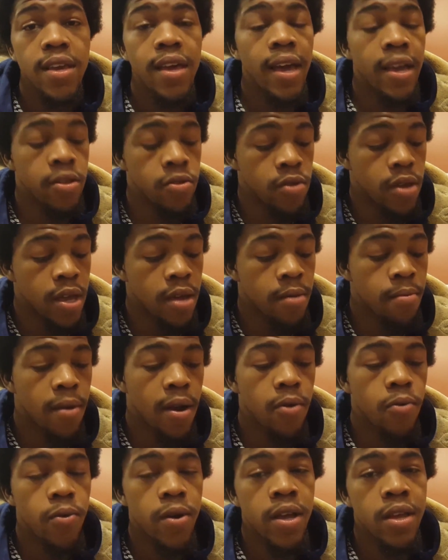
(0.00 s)
and you in
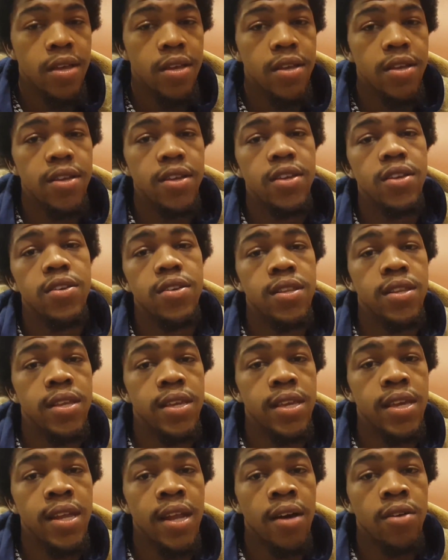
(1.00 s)
my way, then
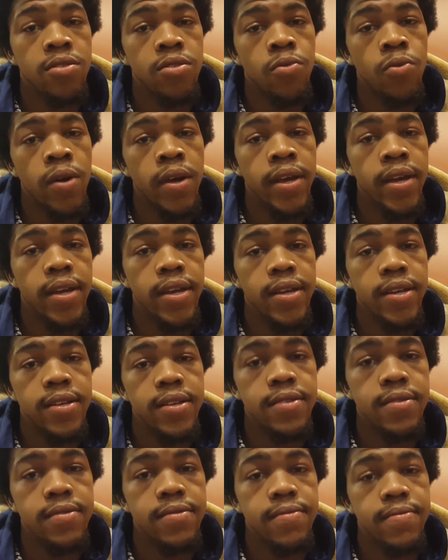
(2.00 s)
you get out the way.
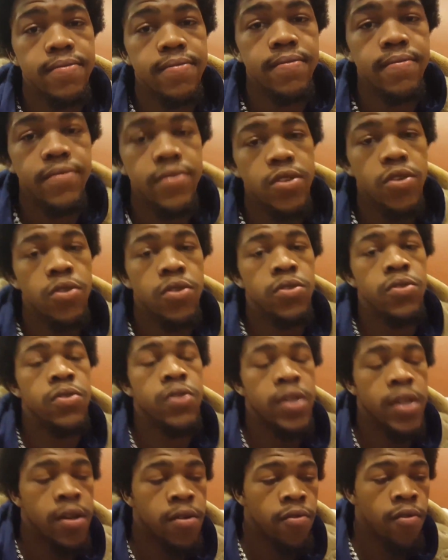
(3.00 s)
You
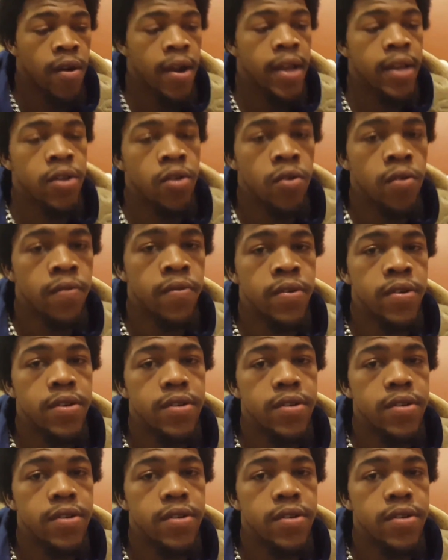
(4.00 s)
will get ran over.